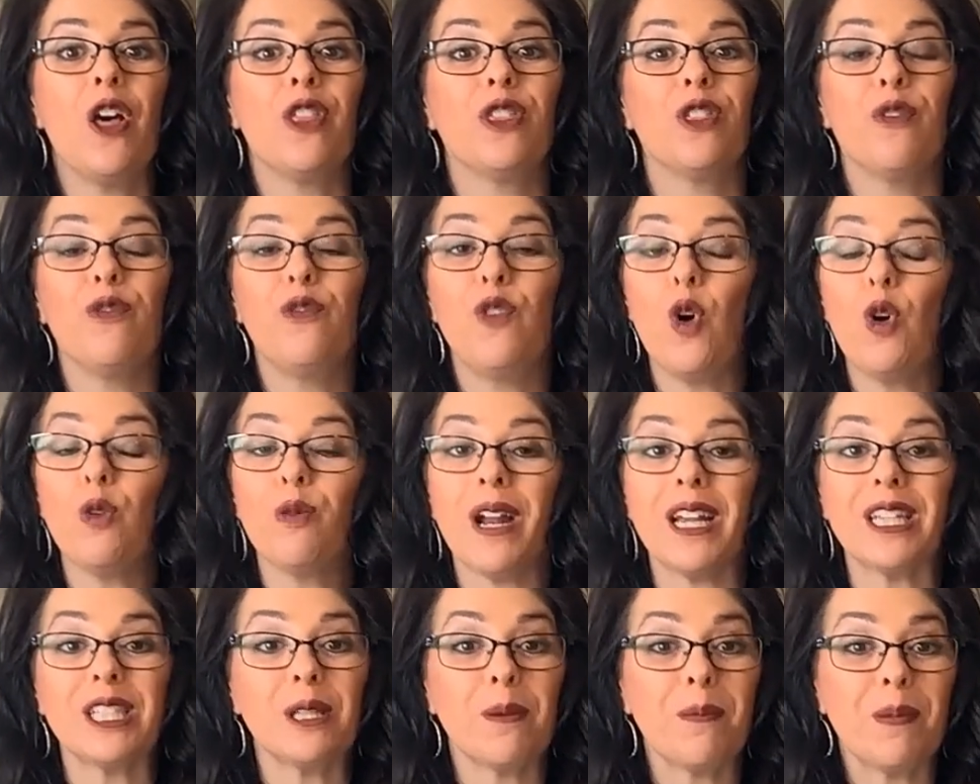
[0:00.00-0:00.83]
The full
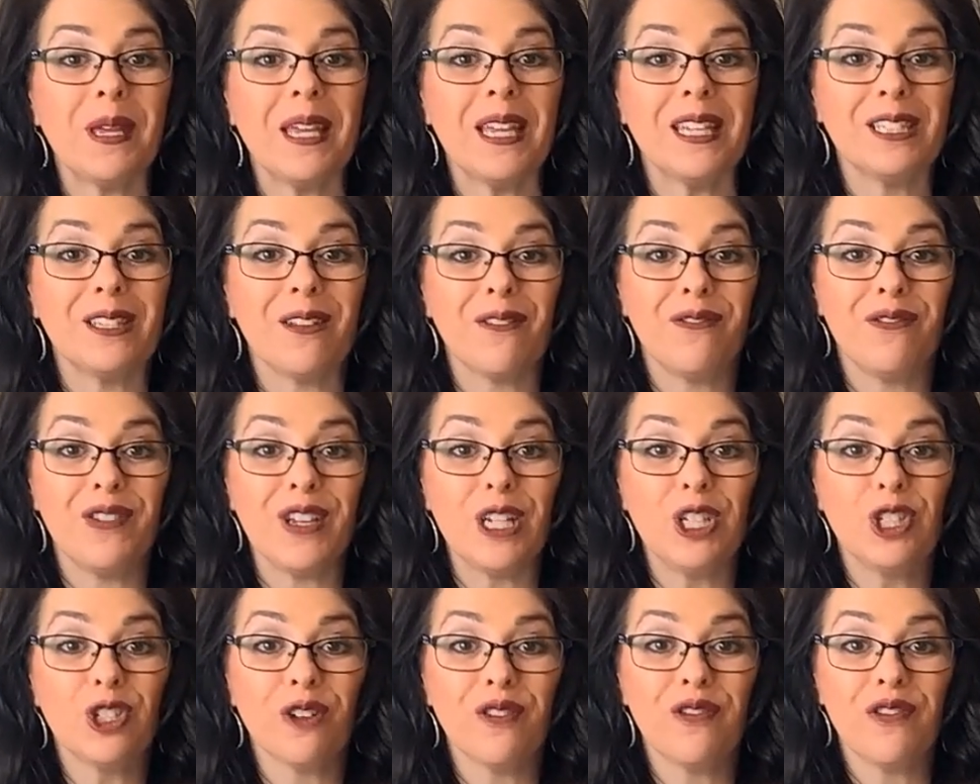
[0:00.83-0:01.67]
recipe is at
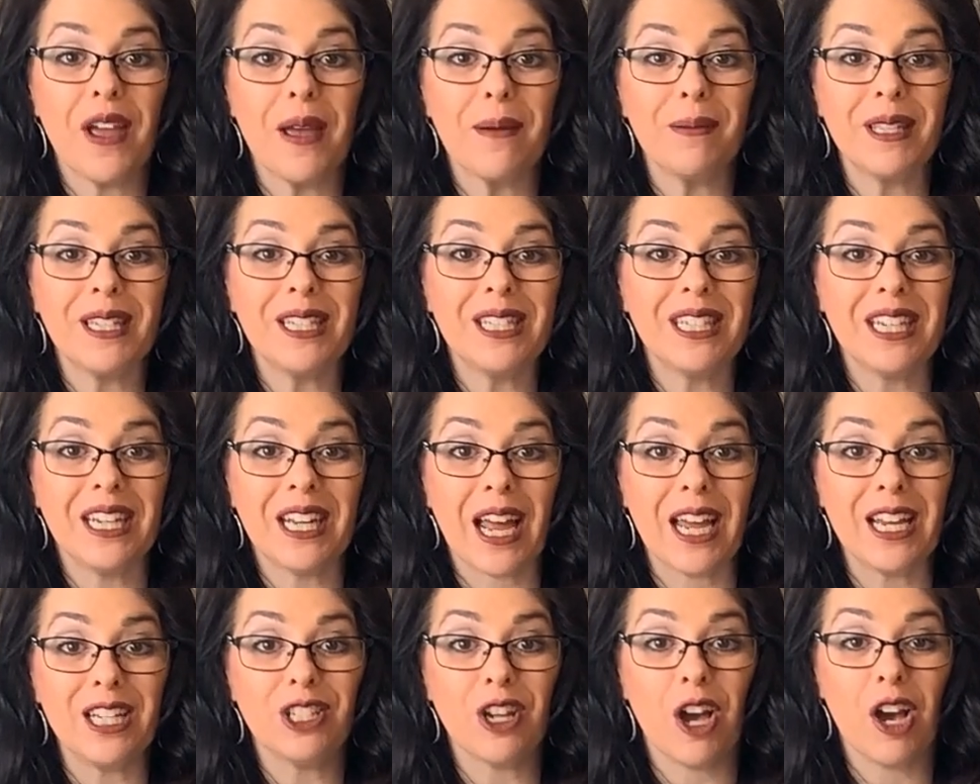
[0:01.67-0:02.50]

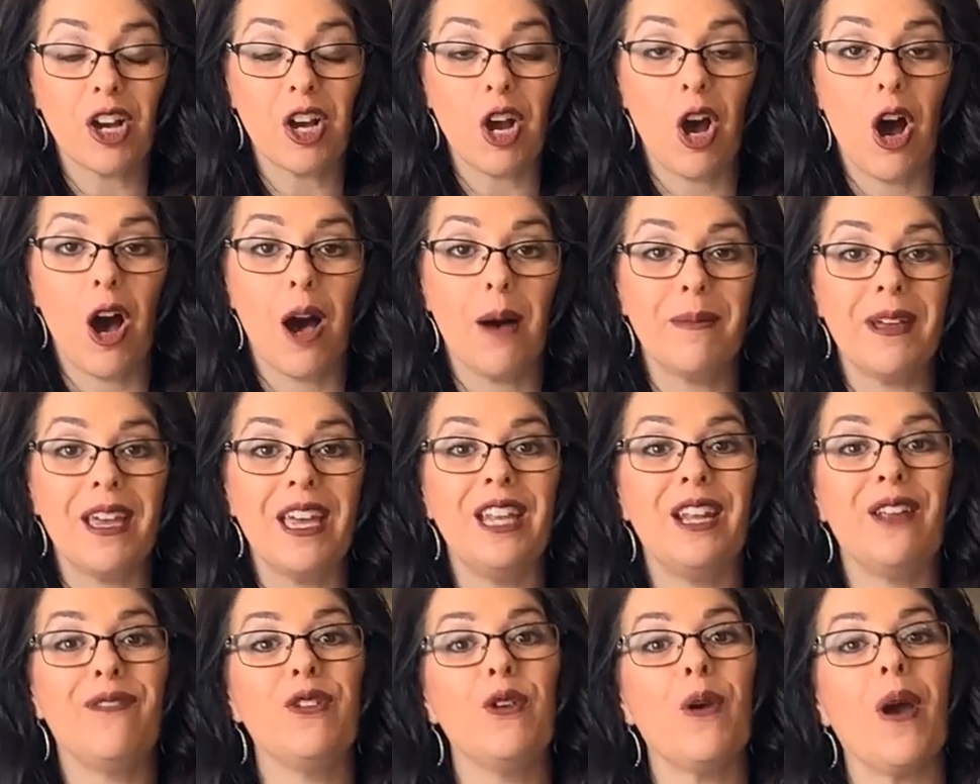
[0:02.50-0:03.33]
feedyourfamilytonight.com.
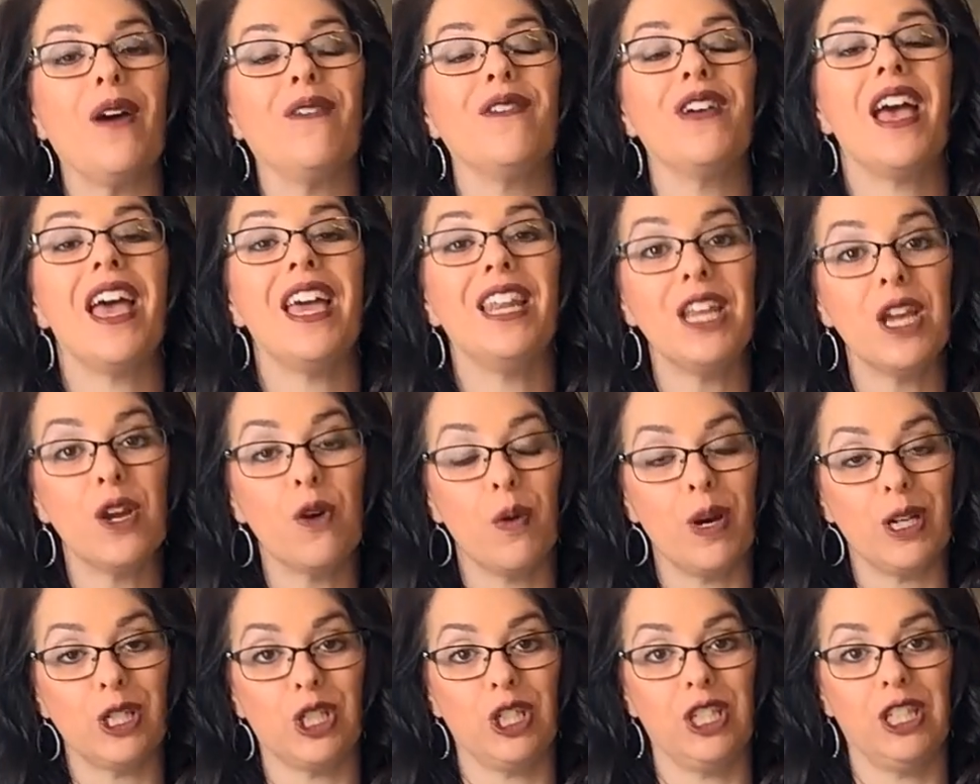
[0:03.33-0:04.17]
And if you have any
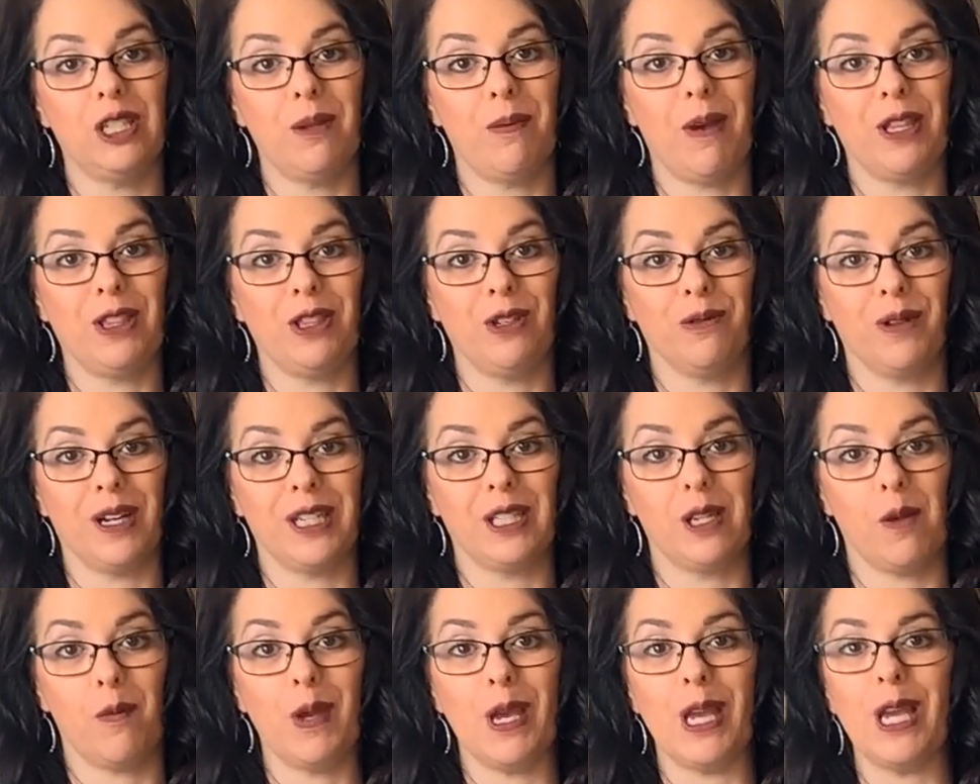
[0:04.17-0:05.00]
questions about the
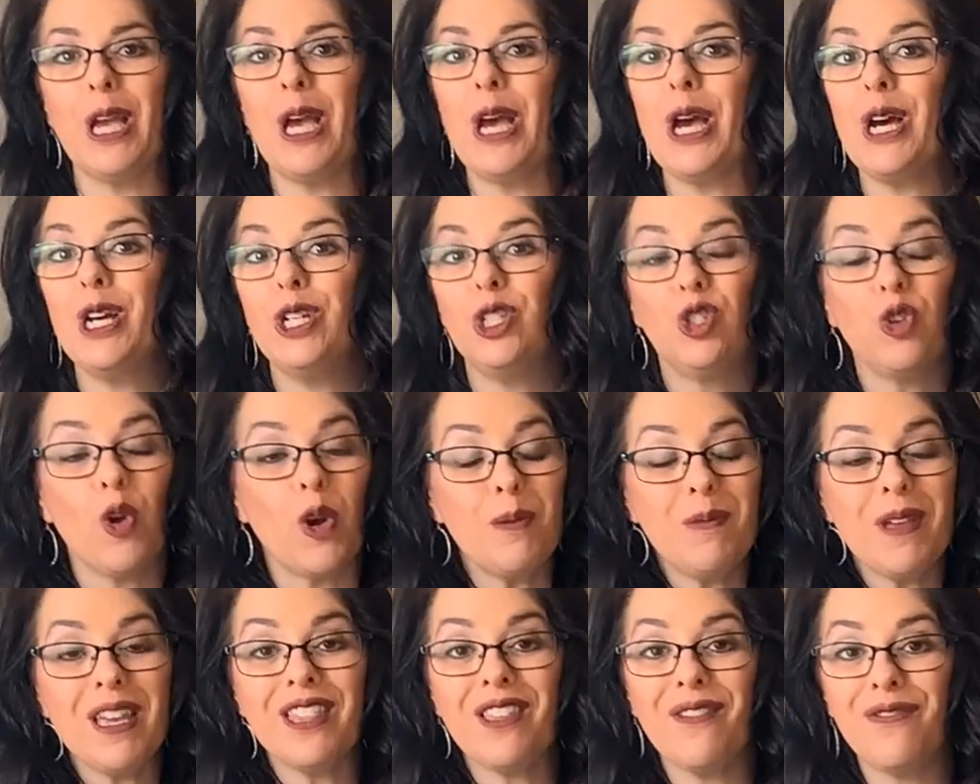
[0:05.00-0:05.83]
recipe,
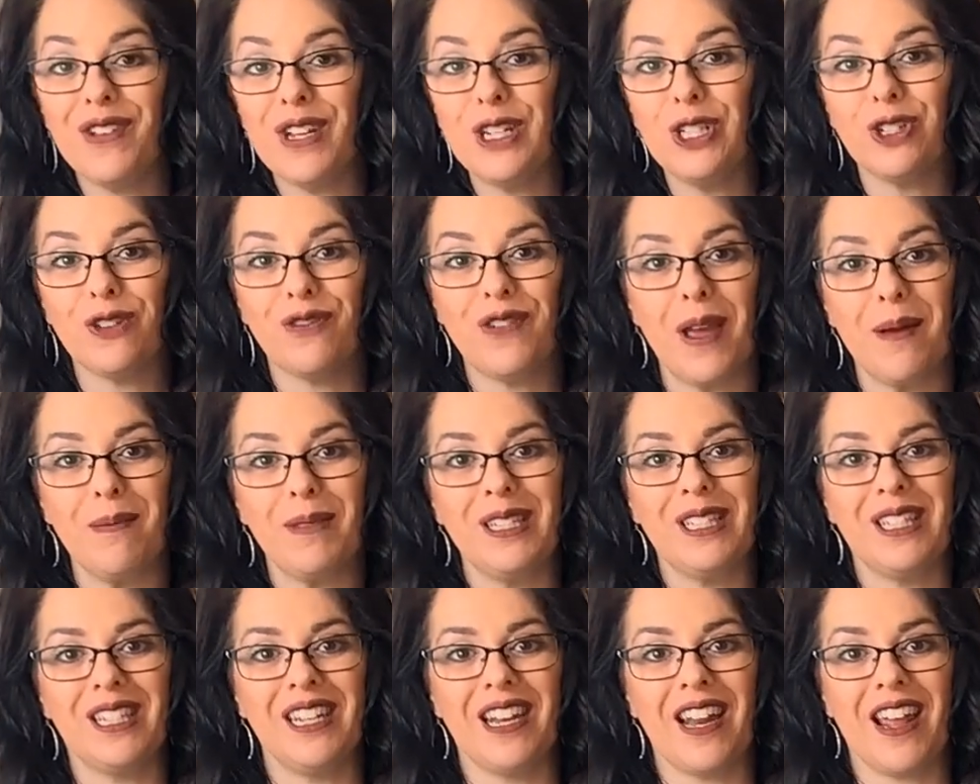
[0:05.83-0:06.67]
join me in the Feed Your
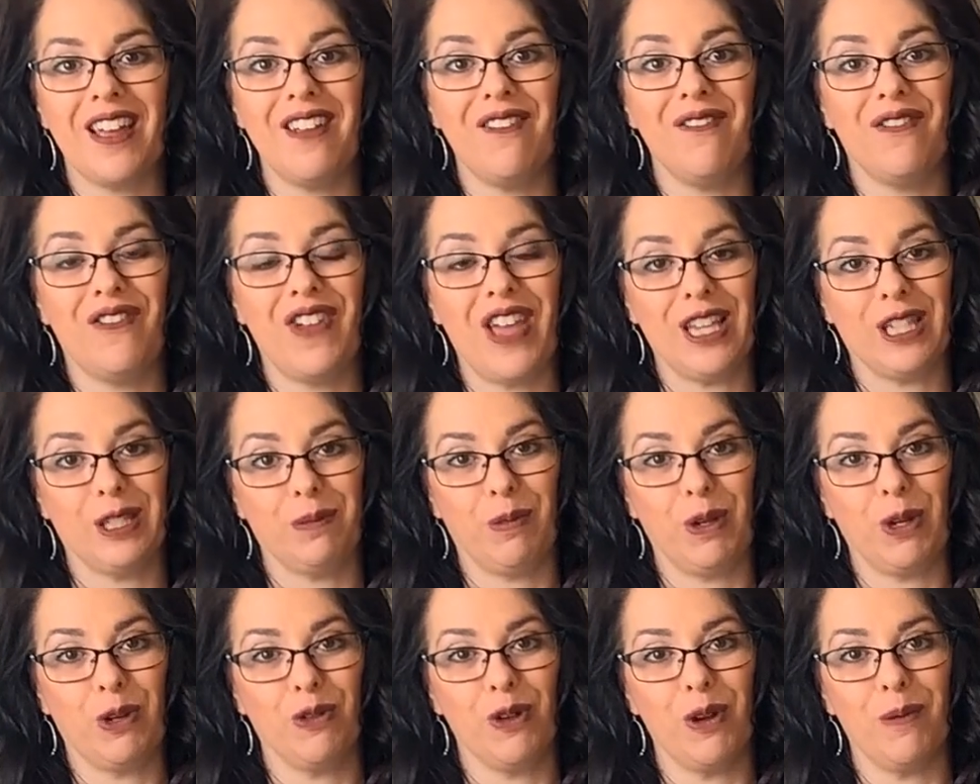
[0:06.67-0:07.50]
Family Tonight
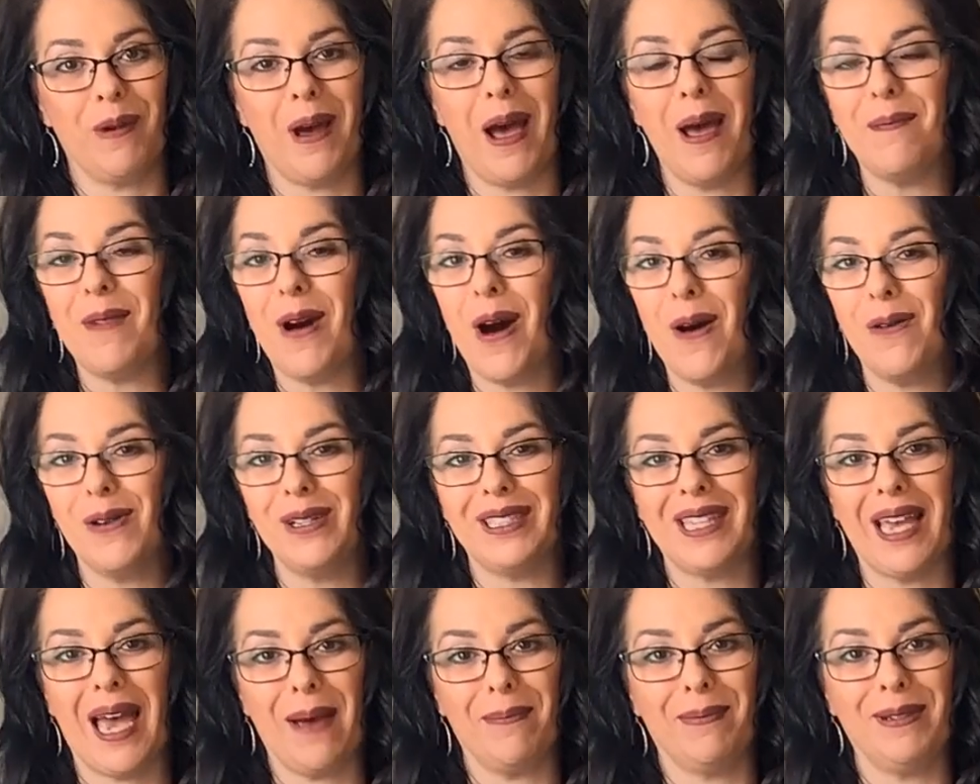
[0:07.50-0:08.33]
Facebook group. I'm
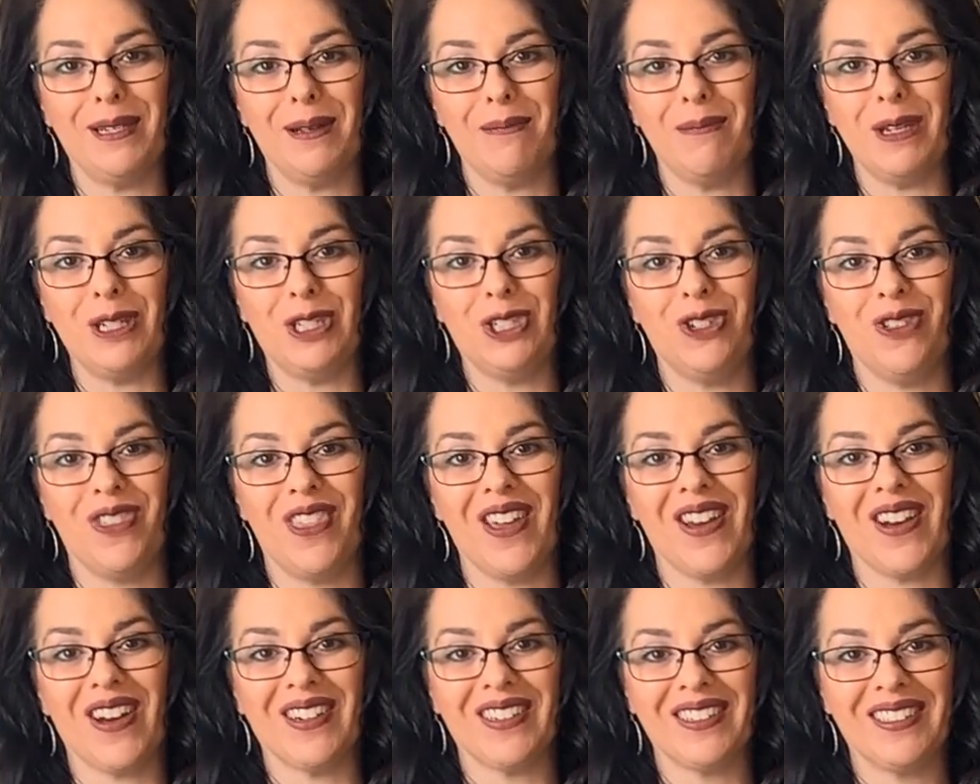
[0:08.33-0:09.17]
always happy to meet you
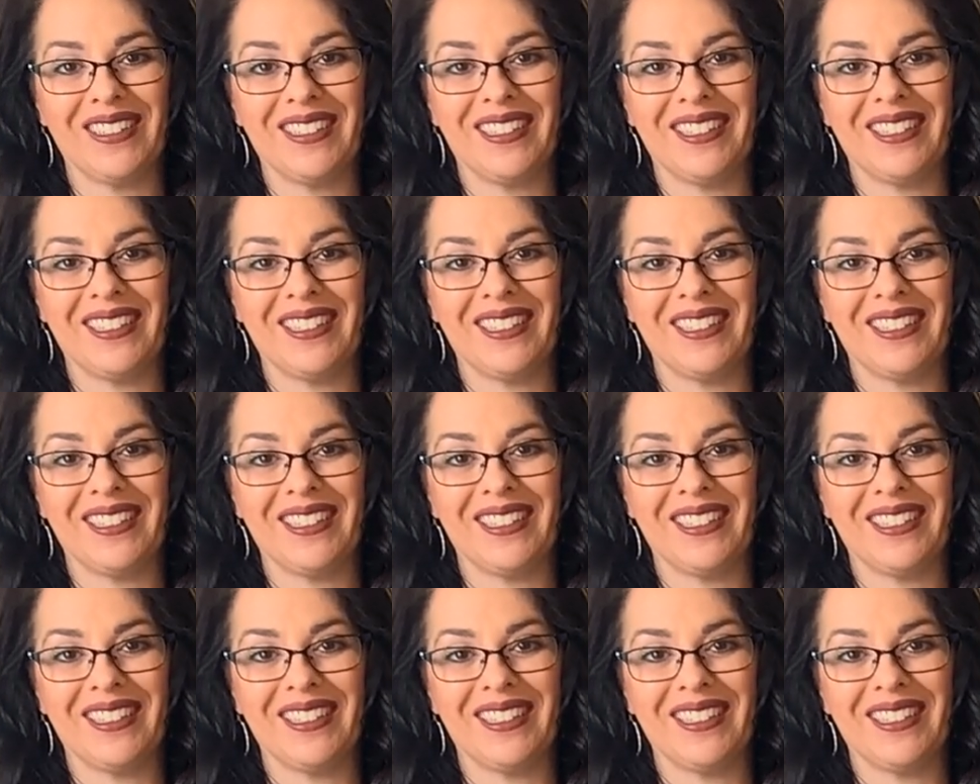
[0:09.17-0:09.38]
there.